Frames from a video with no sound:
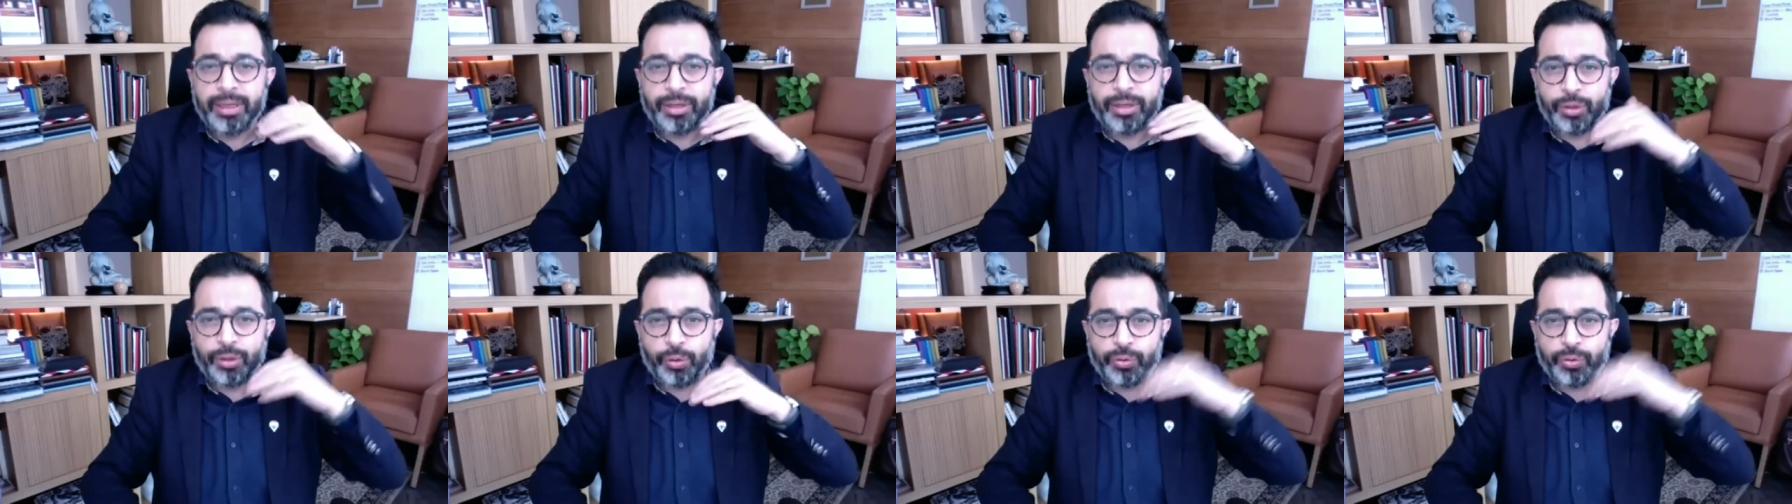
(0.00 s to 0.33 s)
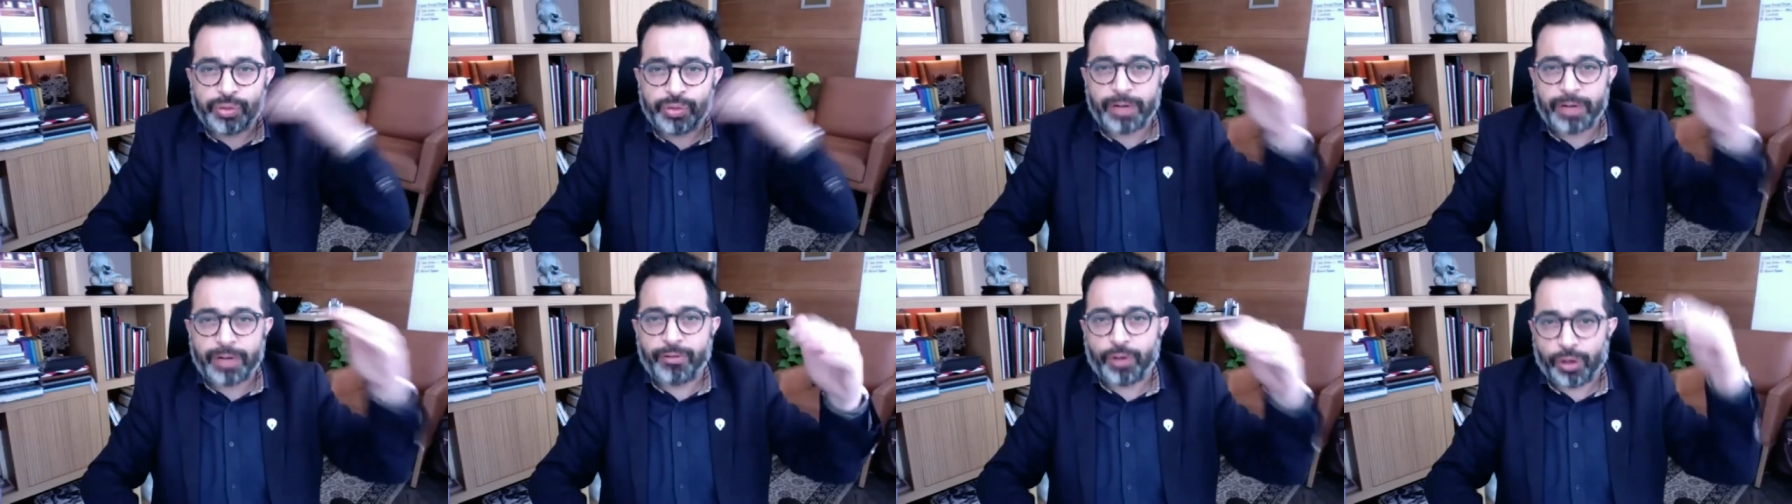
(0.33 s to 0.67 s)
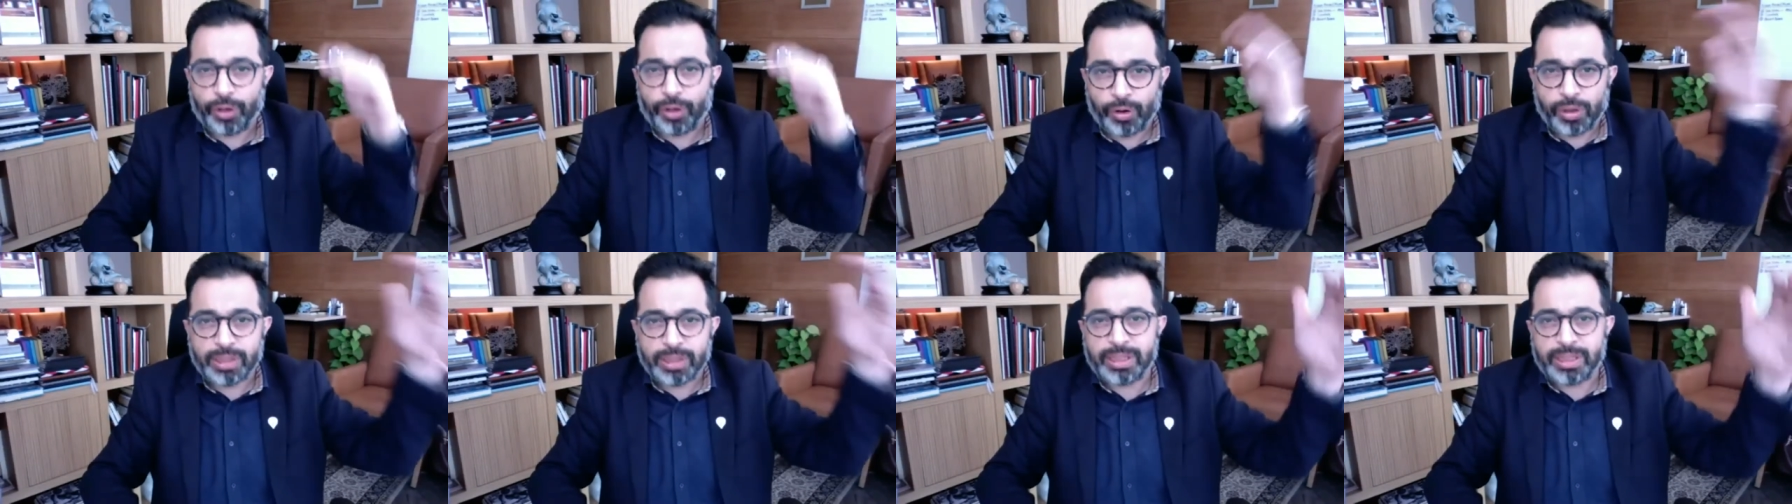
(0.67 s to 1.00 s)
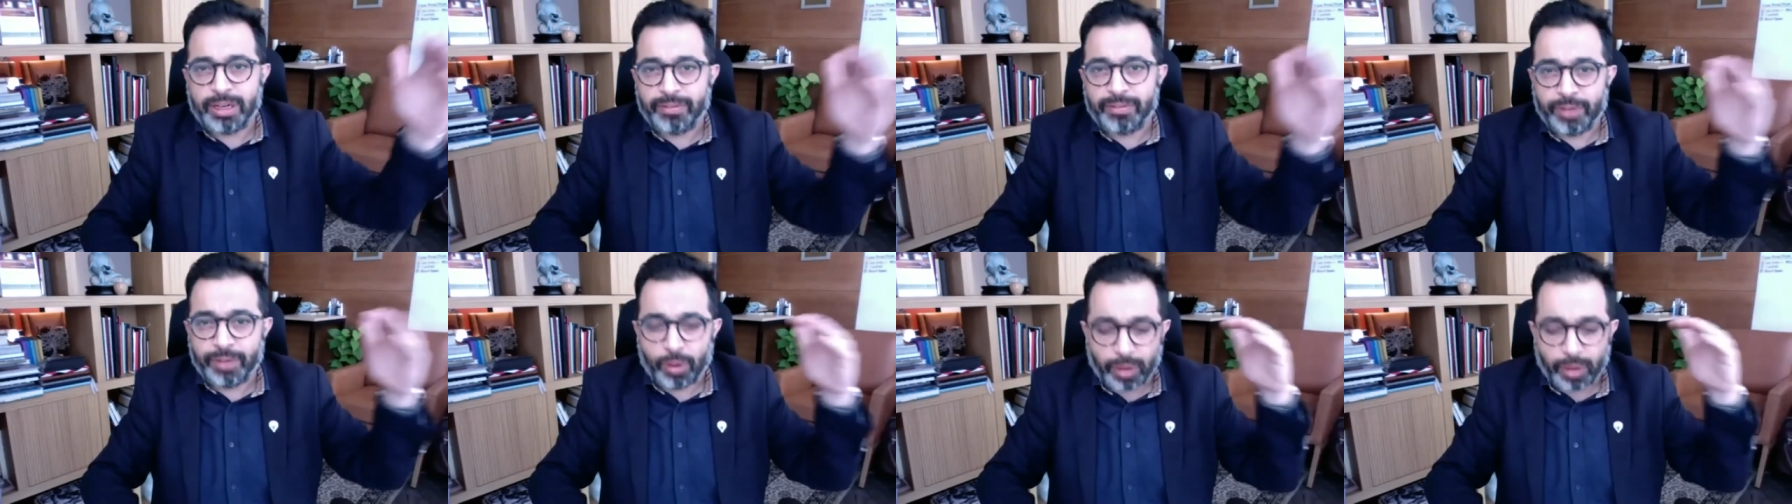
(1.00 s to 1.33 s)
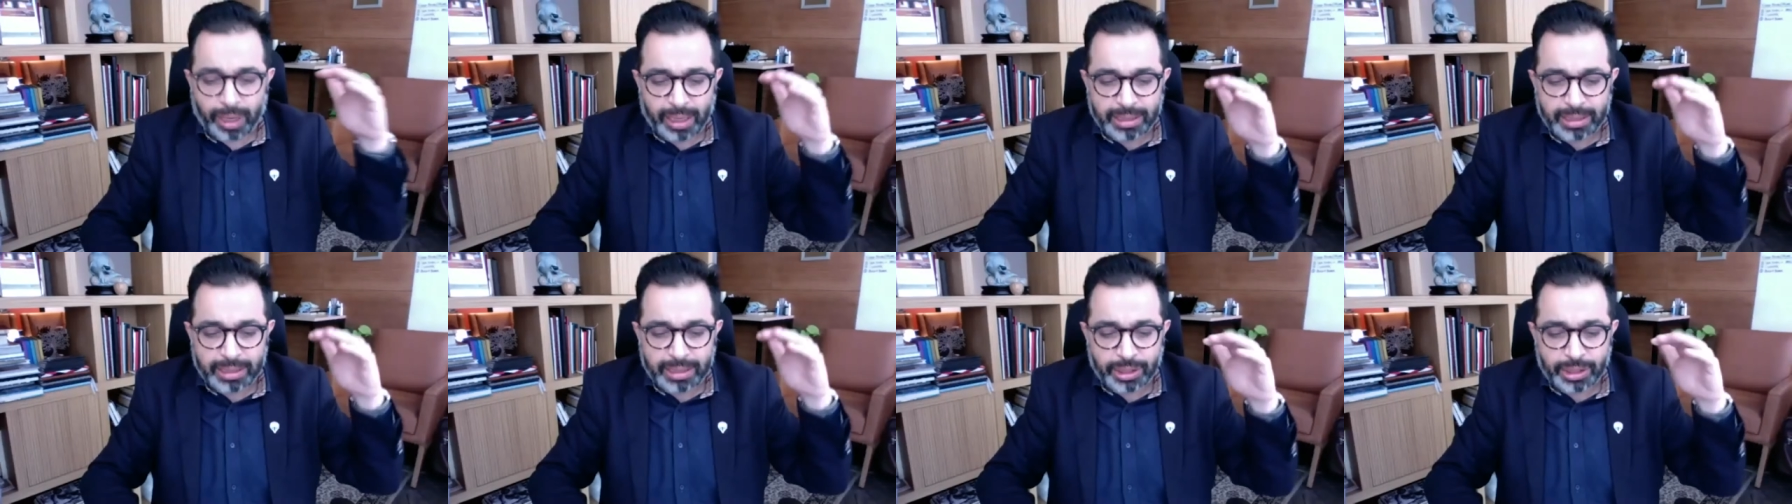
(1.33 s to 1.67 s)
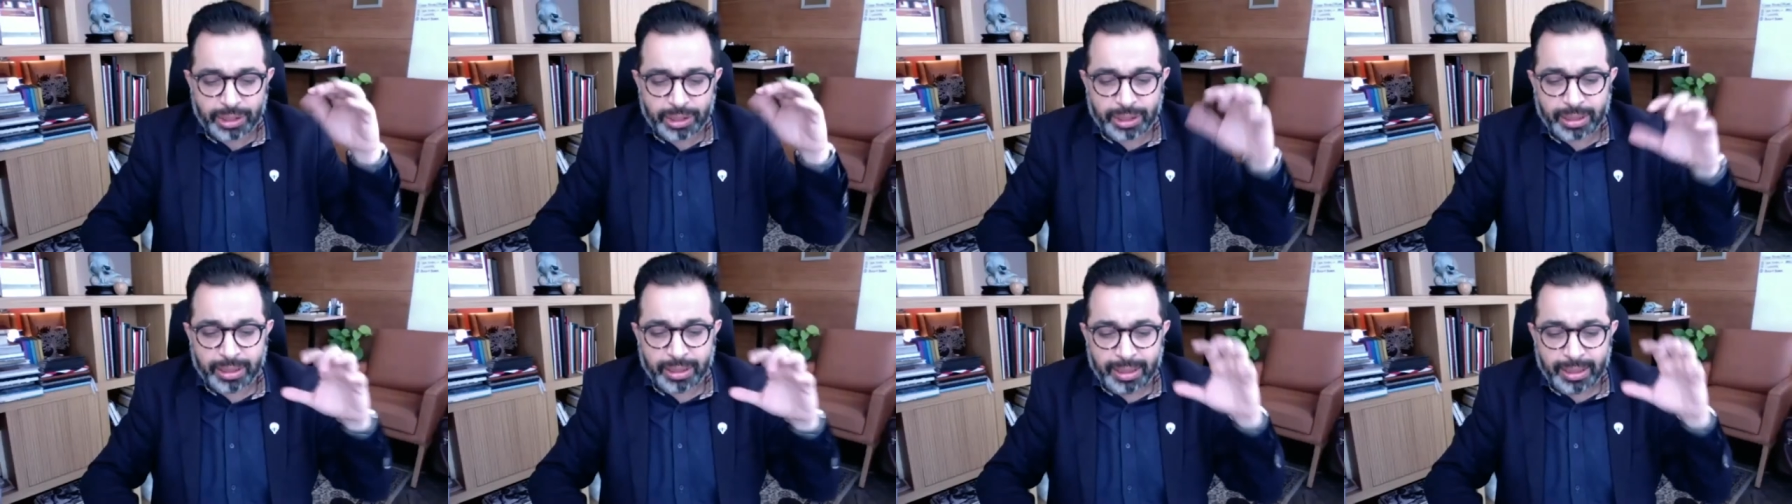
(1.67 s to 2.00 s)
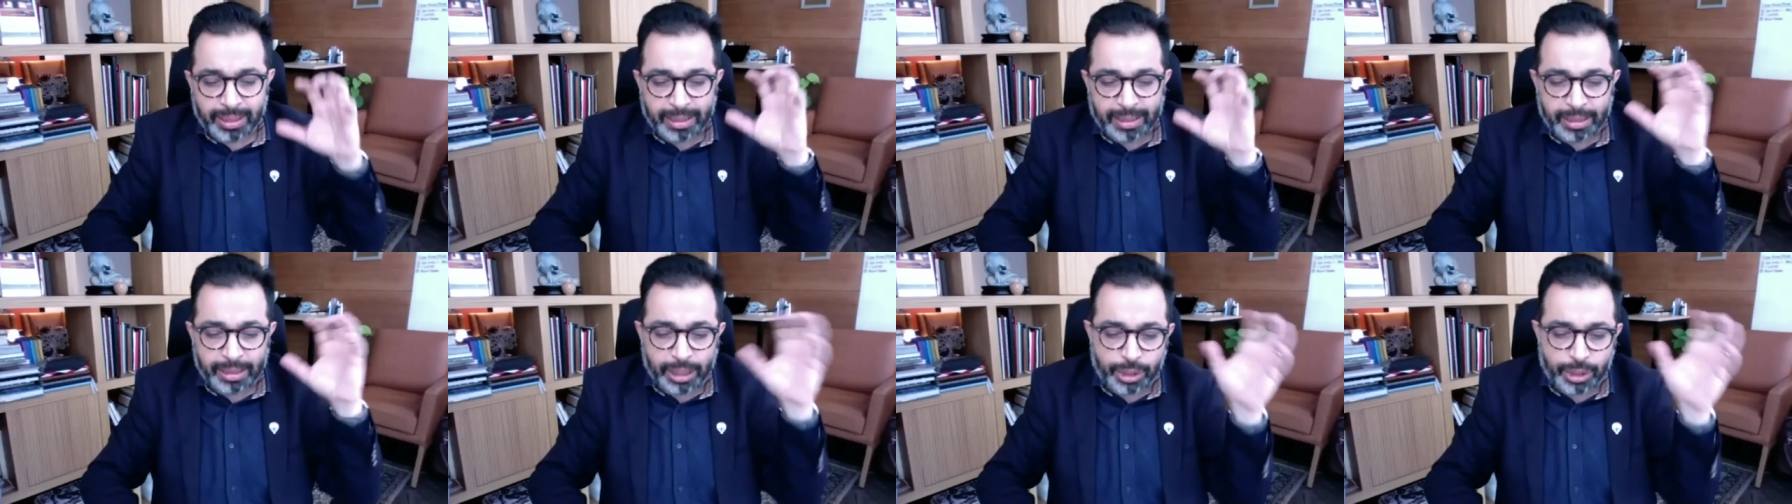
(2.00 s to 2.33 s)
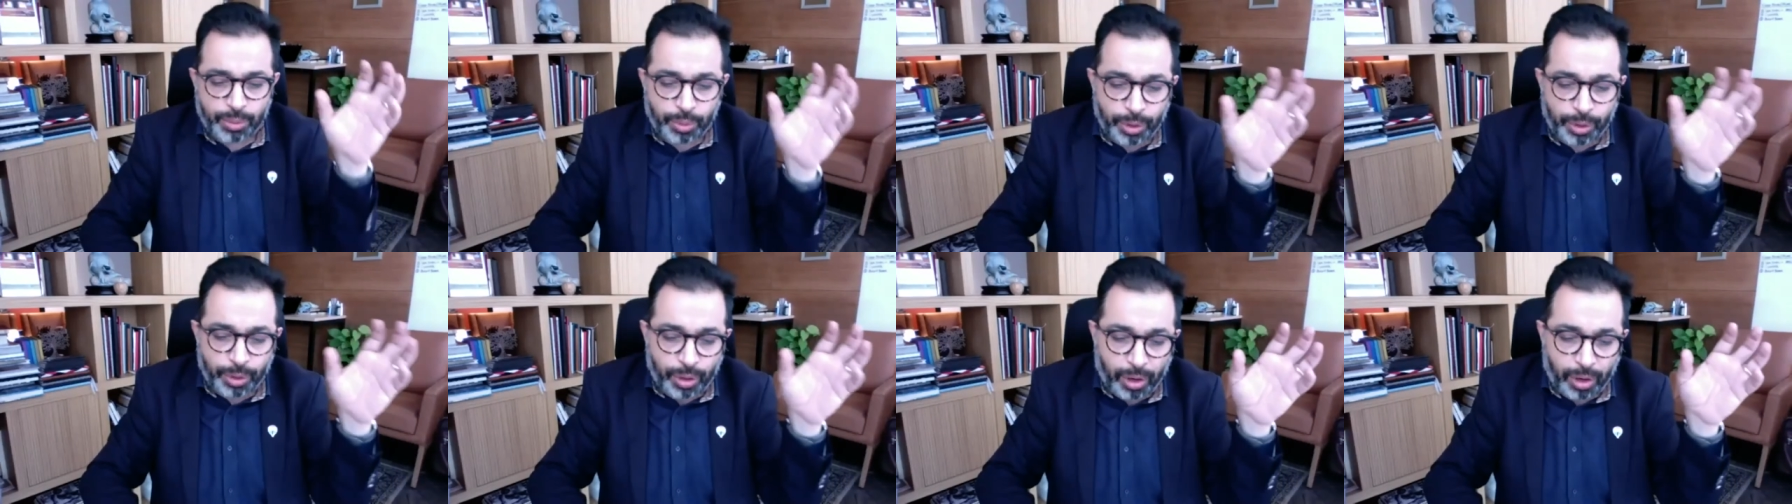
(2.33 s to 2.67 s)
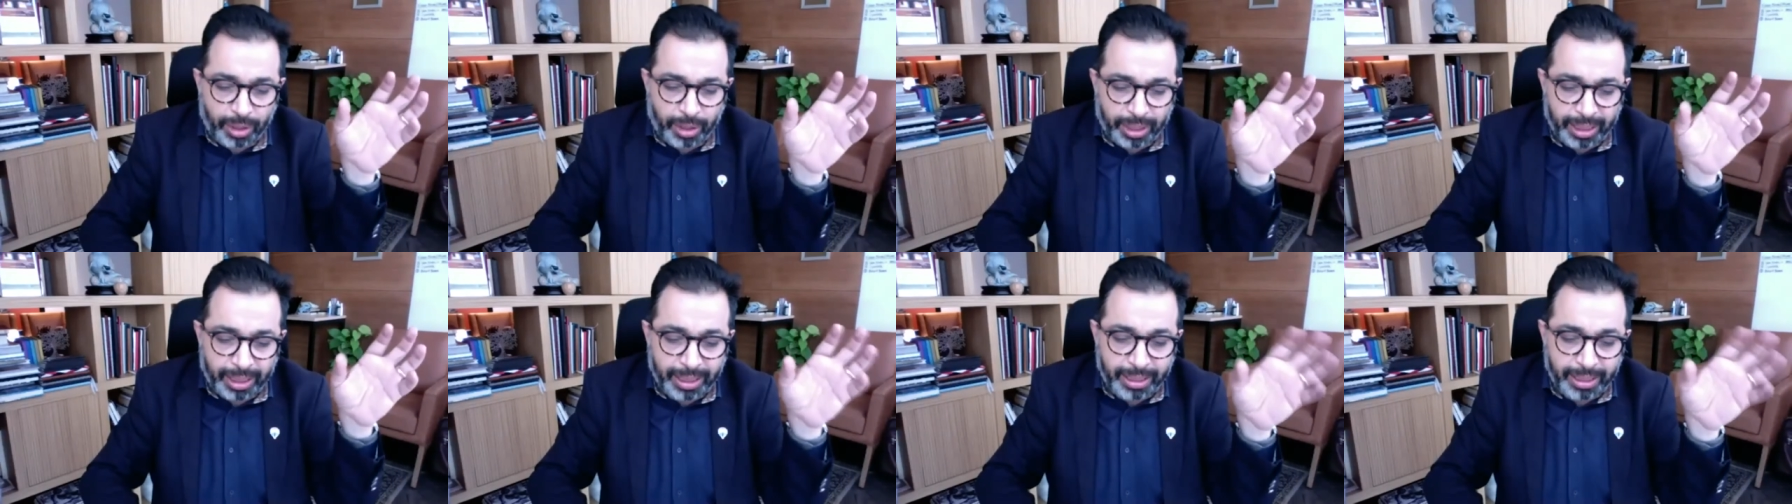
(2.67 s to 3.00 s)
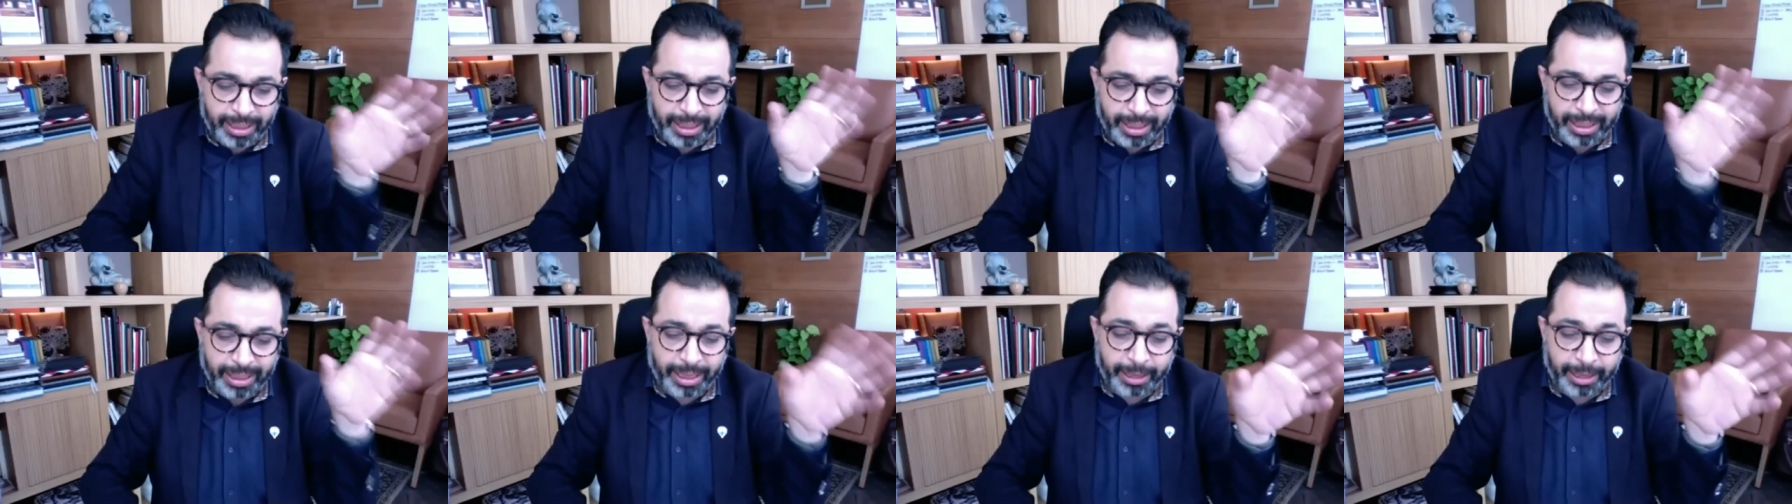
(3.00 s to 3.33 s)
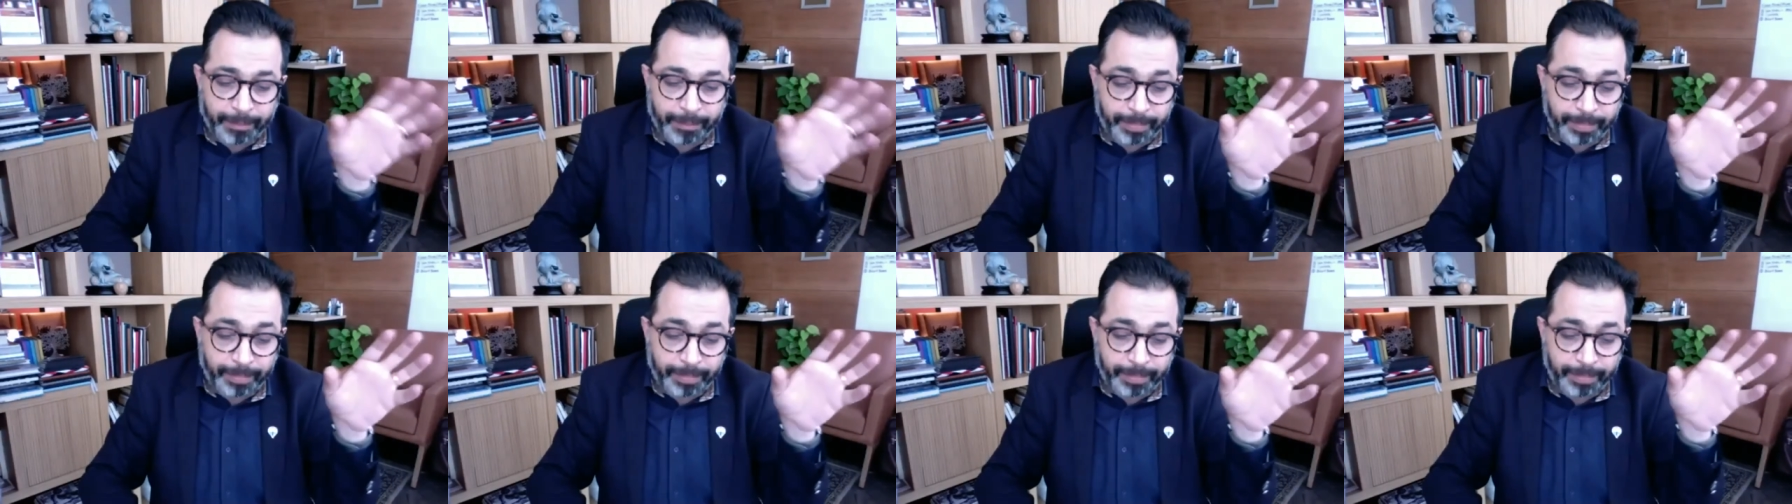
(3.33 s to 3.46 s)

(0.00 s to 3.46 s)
you've set for yourself the organization this would not really create